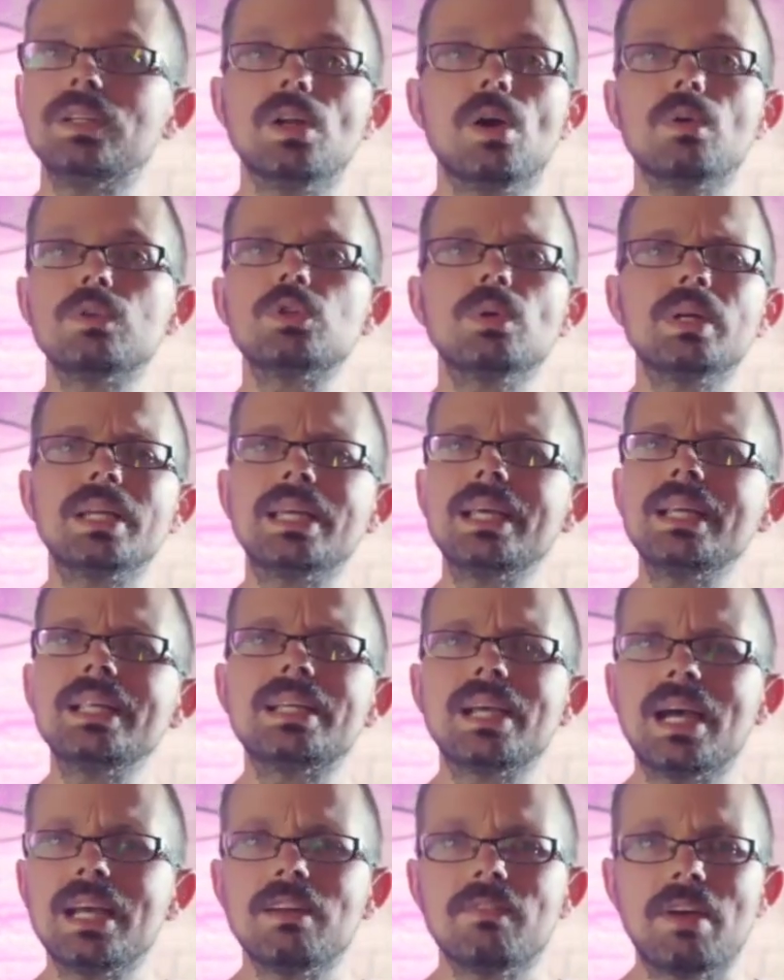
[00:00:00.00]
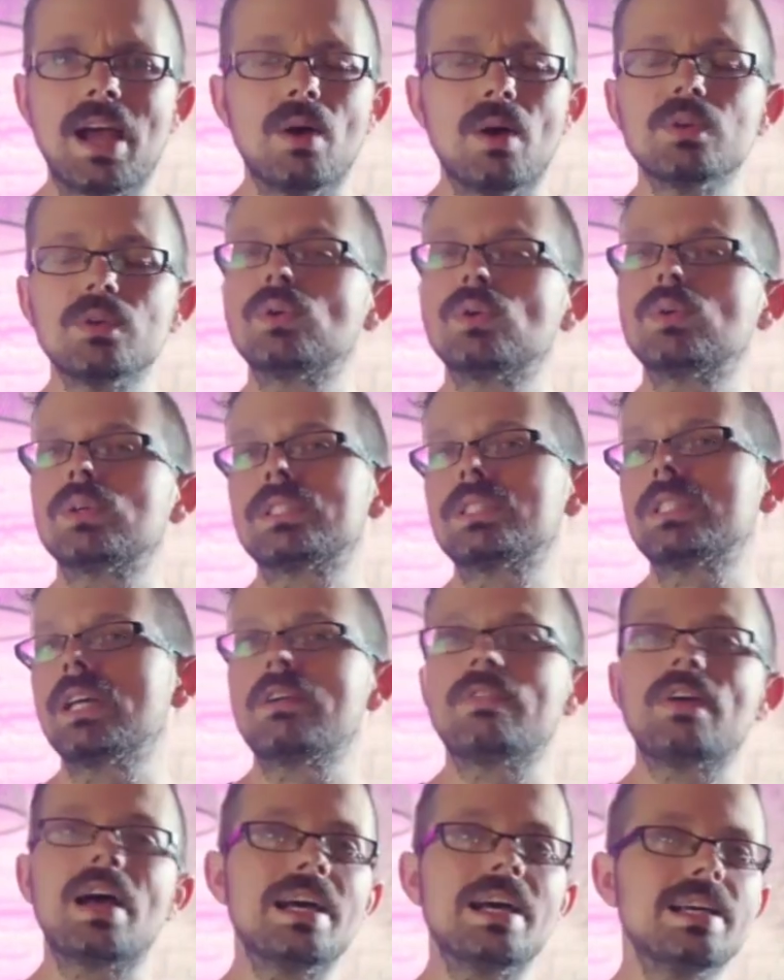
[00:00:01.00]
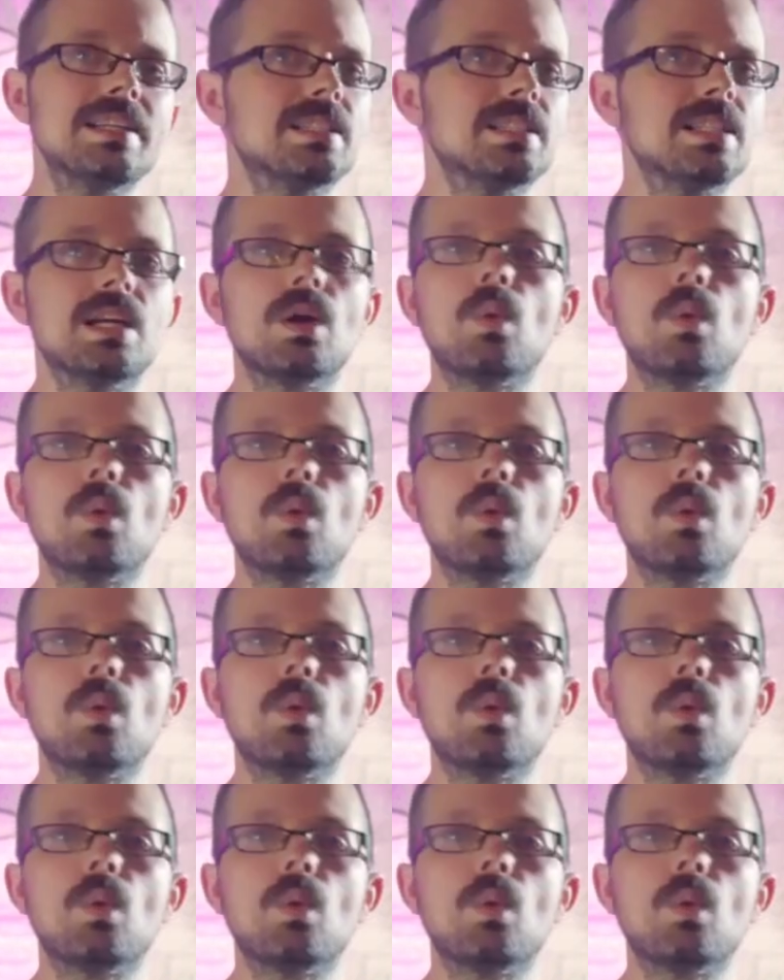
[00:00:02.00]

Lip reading: doing any kind of outdoor stuff, hunting,